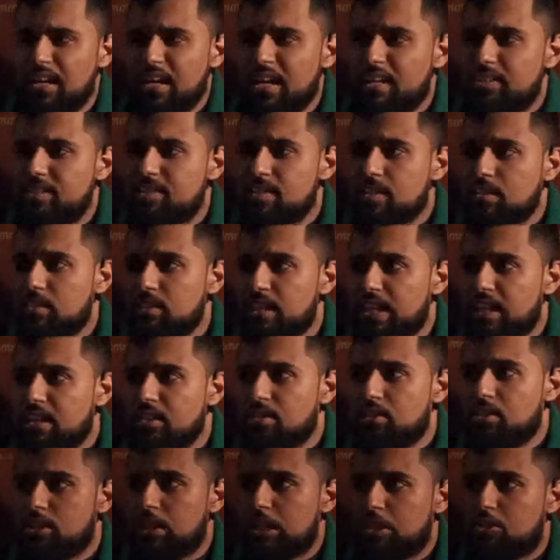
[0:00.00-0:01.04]
It's a
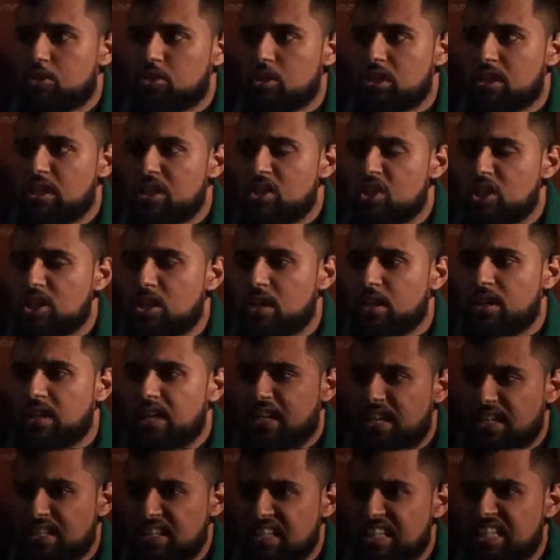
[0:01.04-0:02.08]
lengthy tradition,
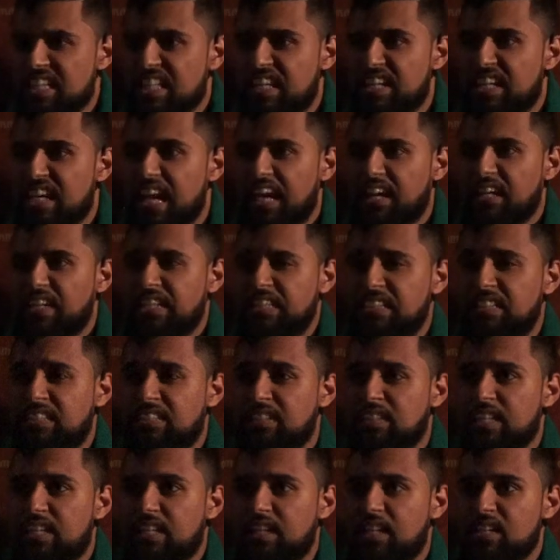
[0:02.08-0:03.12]
and as the
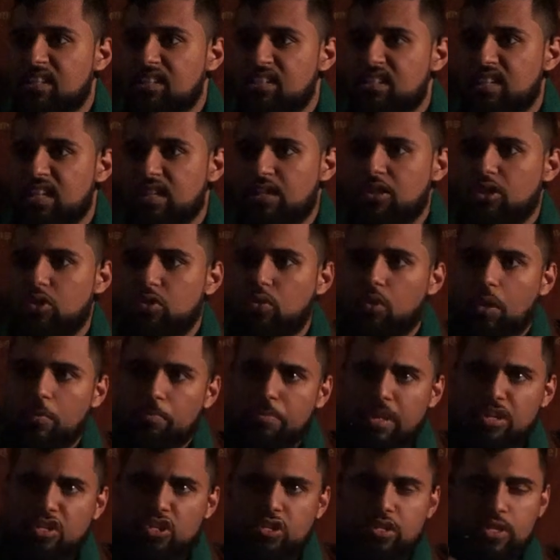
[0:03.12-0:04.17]
nights they continue,
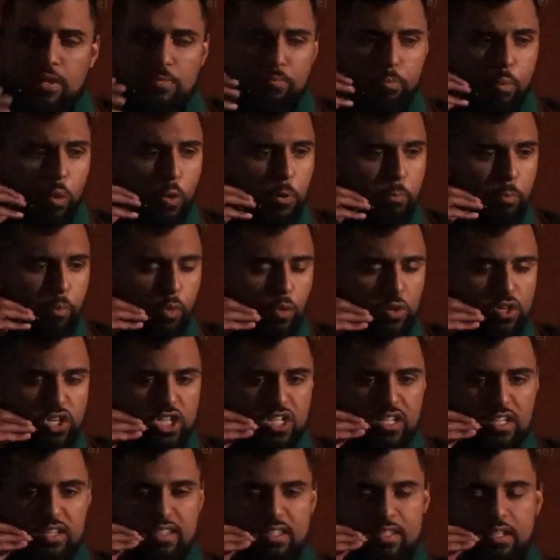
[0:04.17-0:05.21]
I'll mention more
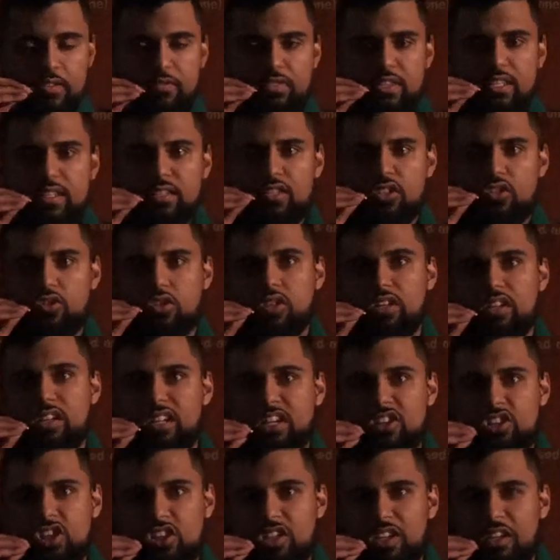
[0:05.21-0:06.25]
portions of this
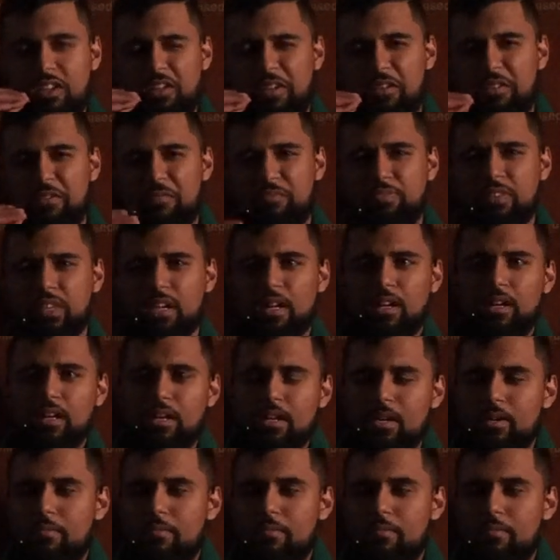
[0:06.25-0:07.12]
tradition.